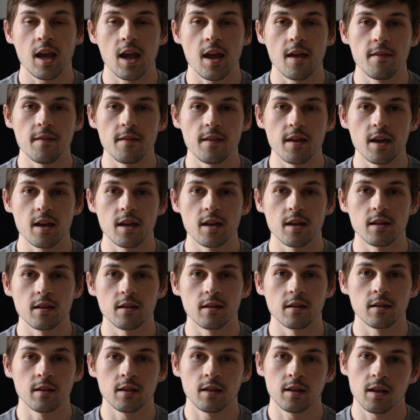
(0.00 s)
and
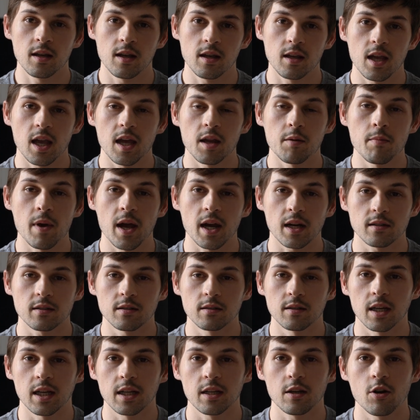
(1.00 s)
then head back
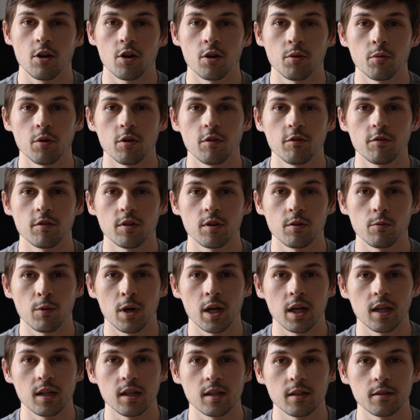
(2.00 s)
to Lake Como for the
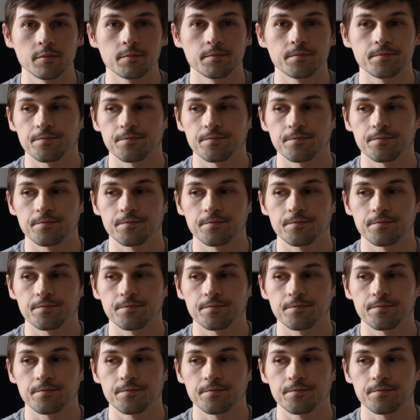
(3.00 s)
wedding.